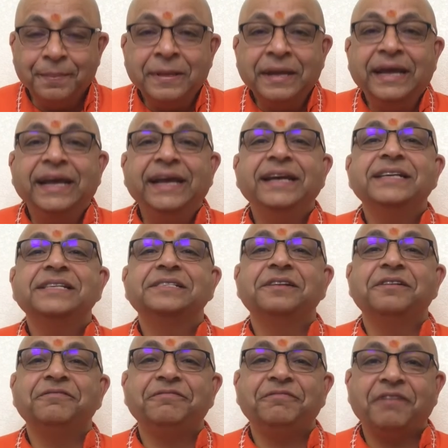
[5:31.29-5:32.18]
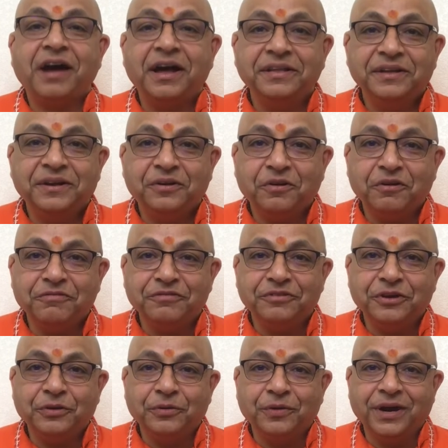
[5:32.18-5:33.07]
He is the father of
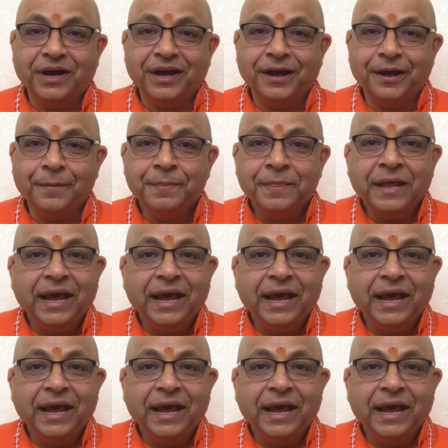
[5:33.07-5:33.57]
yoga,